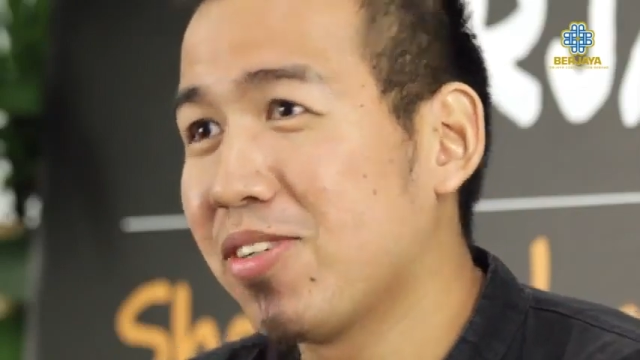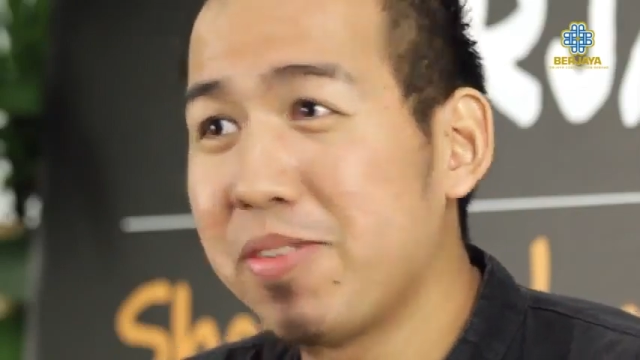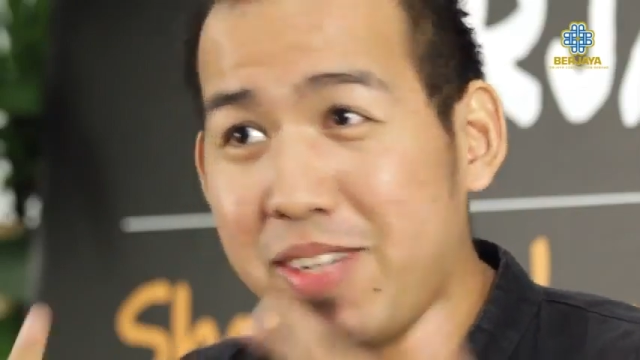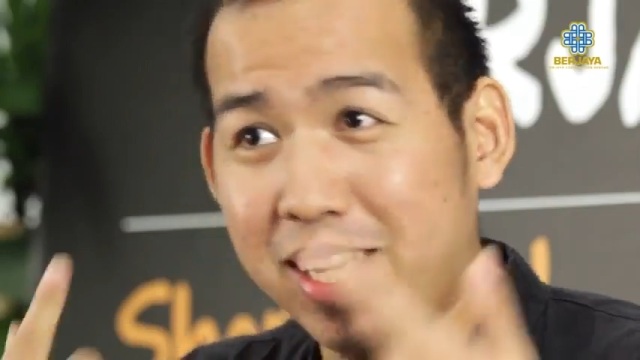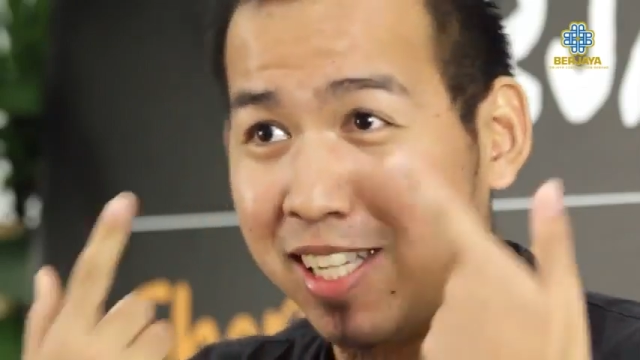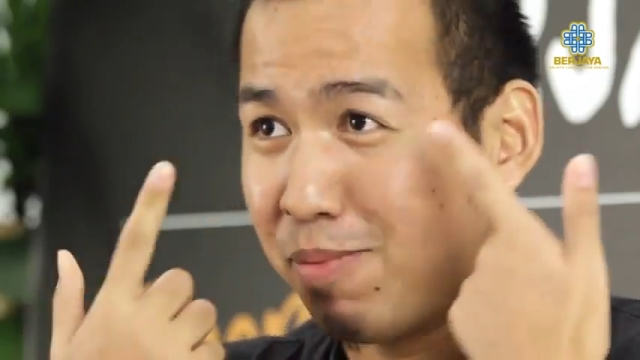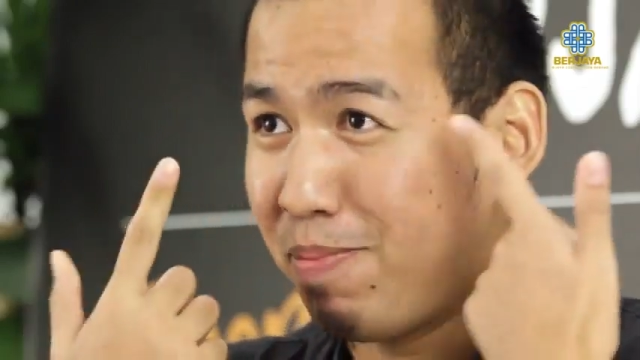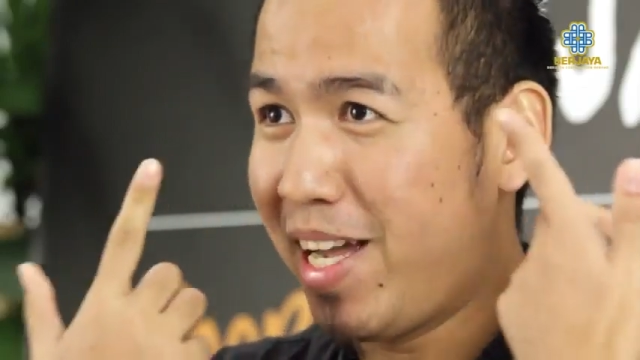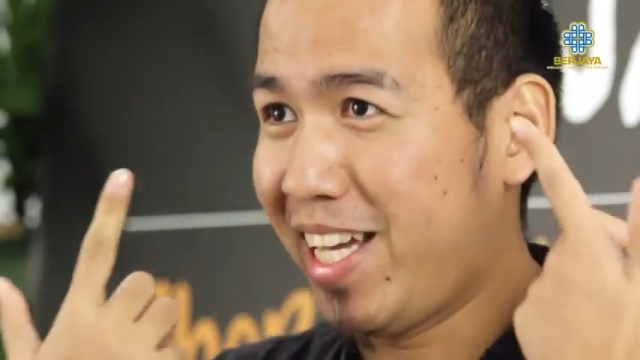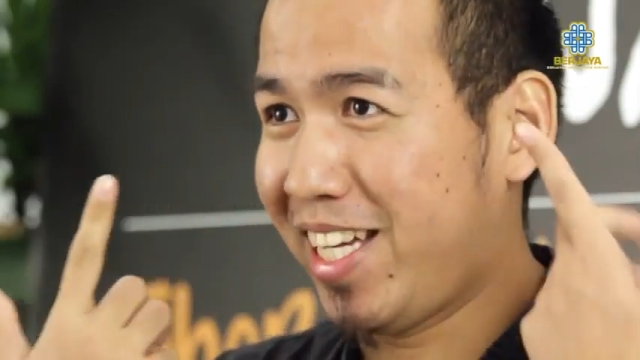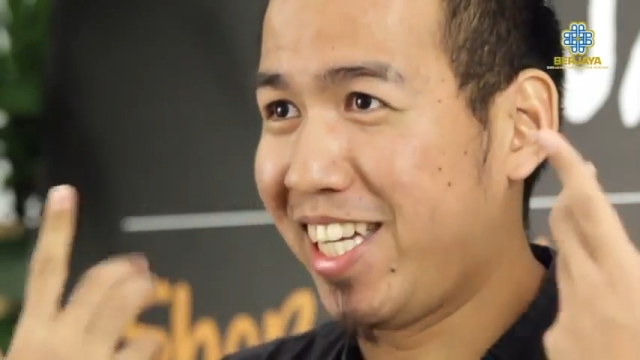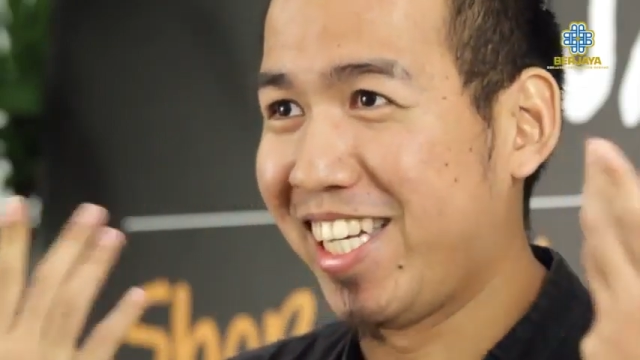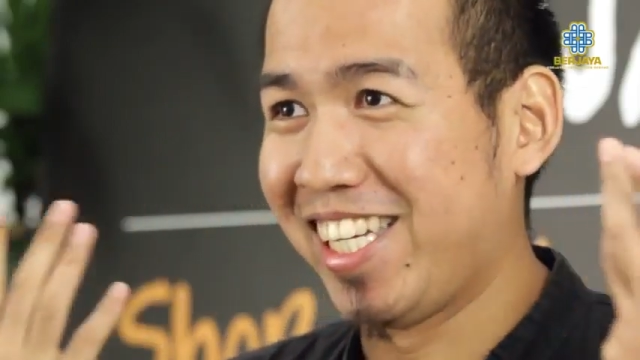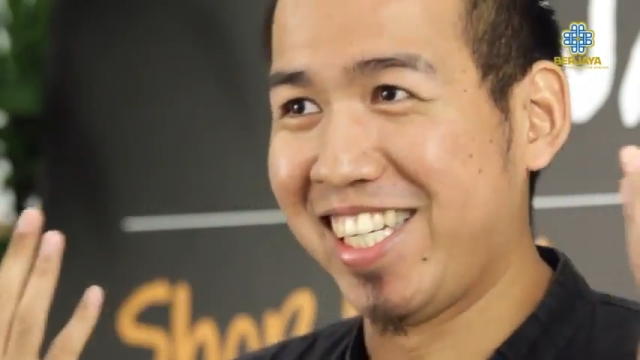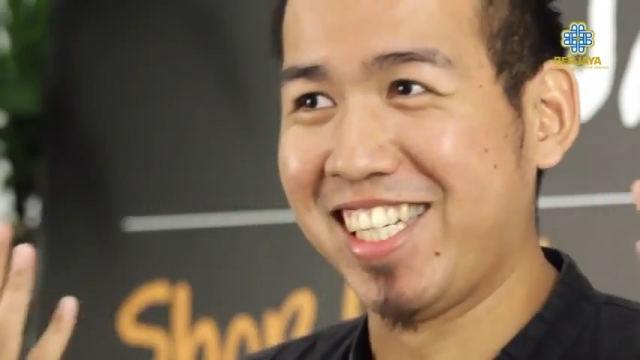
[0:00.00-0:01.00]
So it's
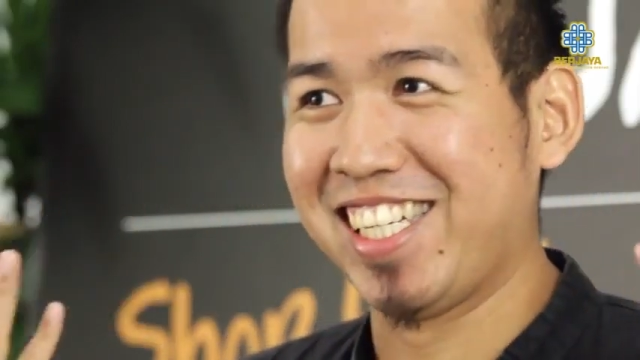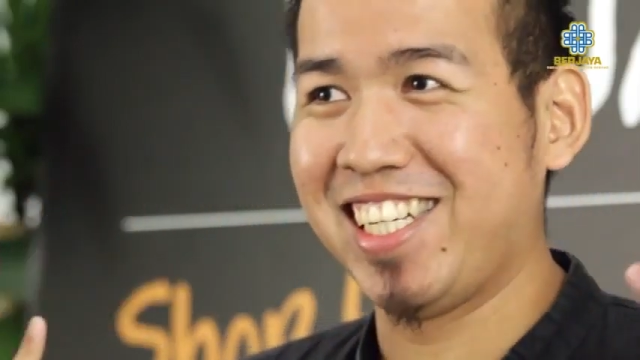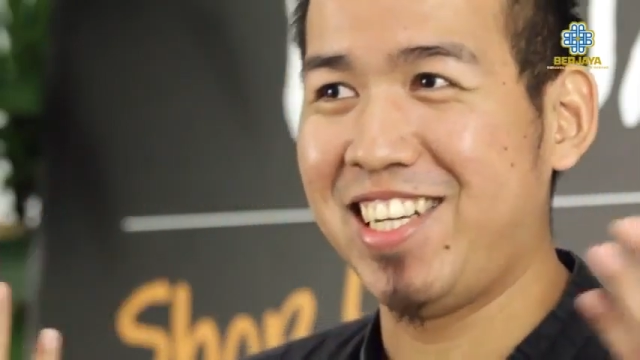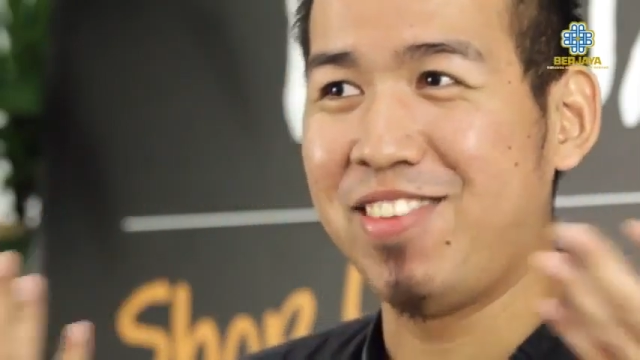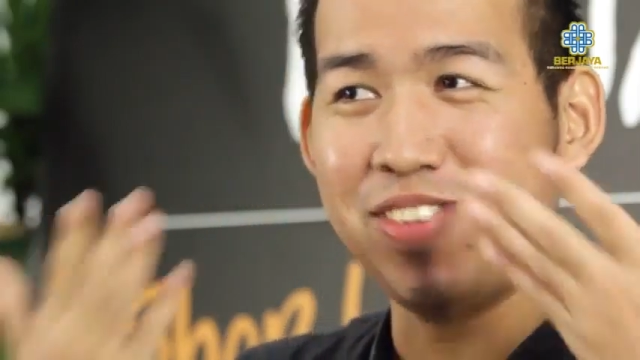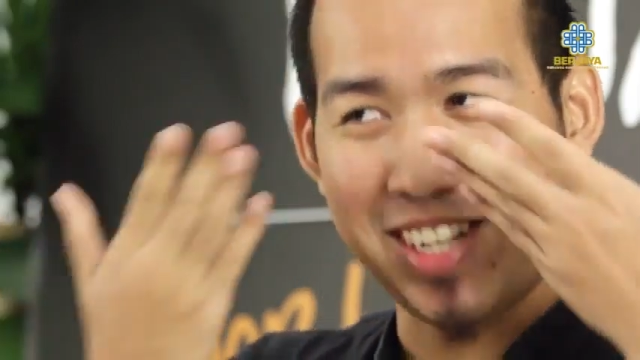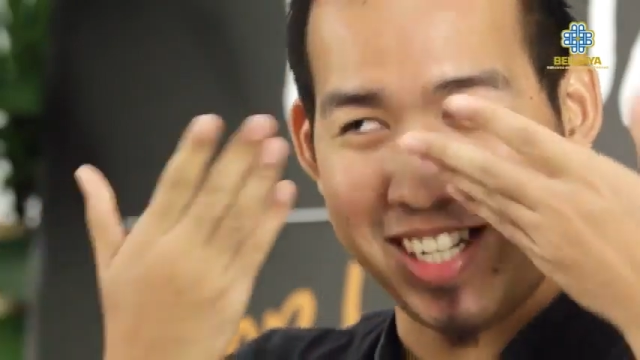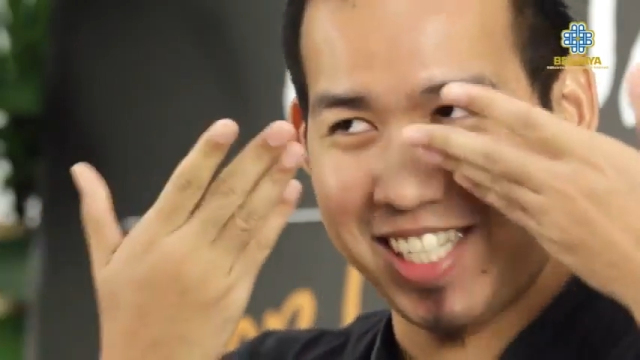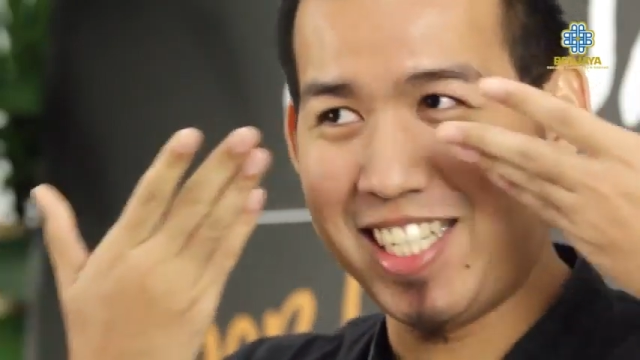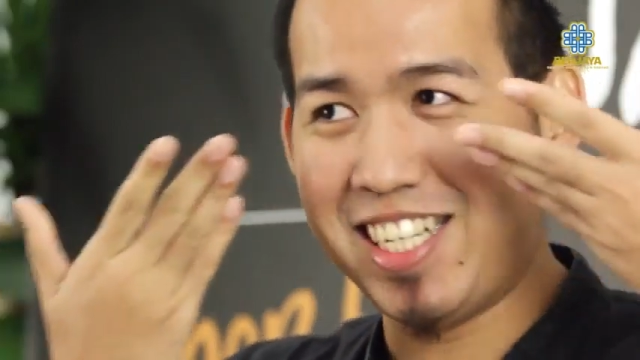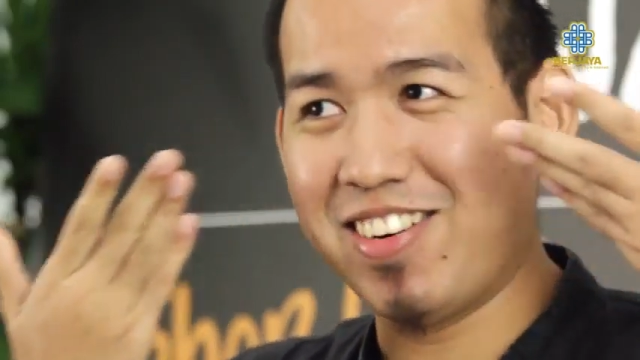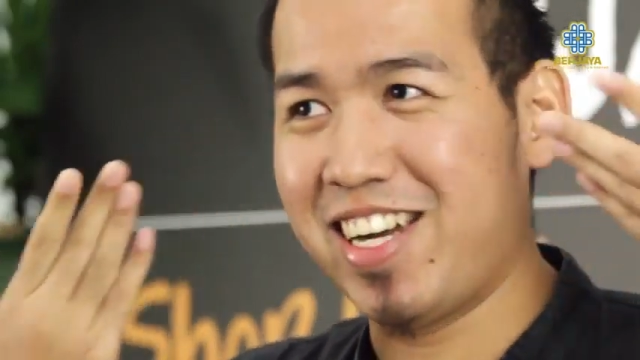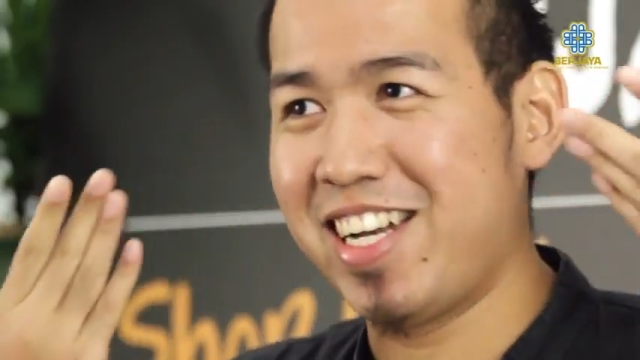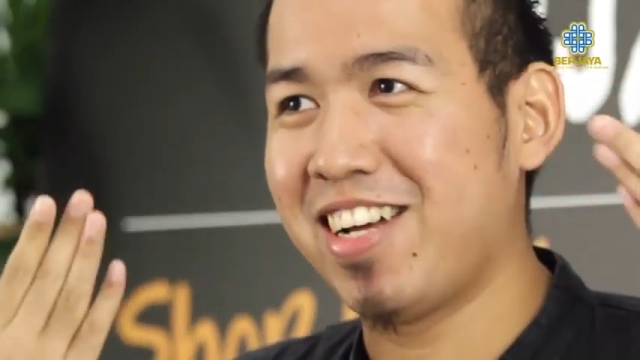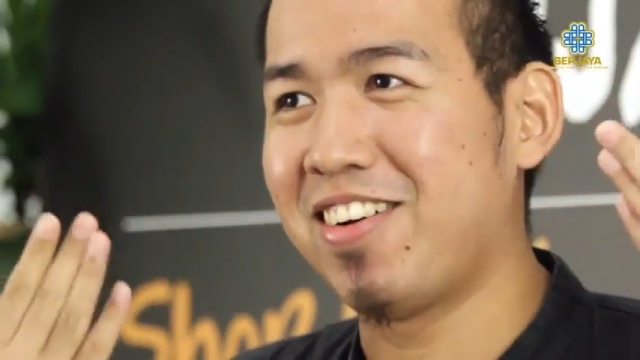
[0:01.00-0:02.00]
back. If you can
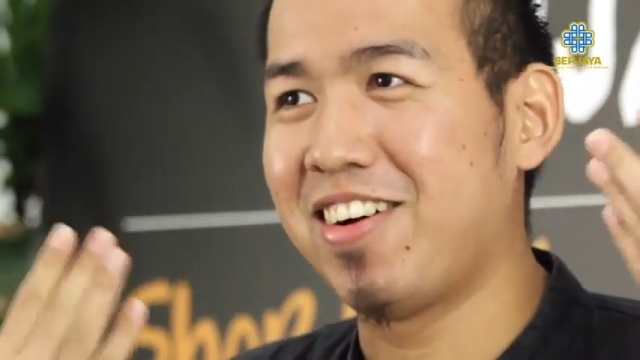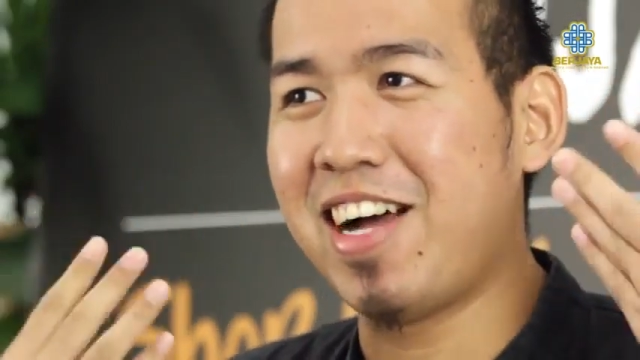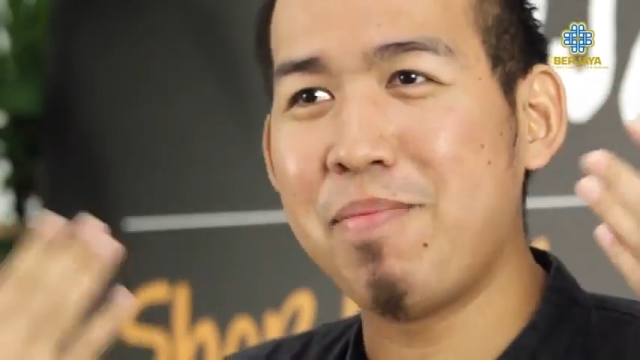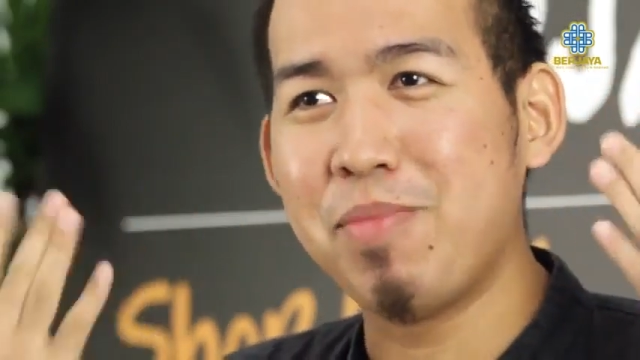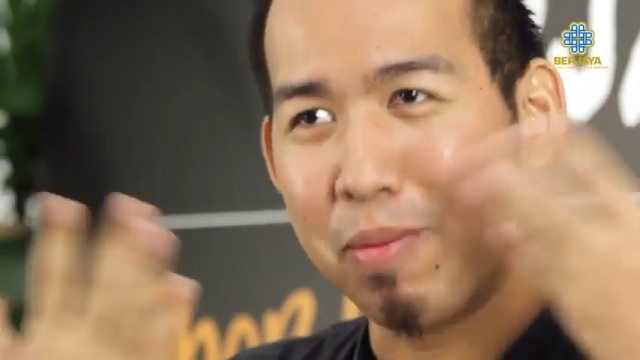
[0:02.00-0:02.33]
see right now,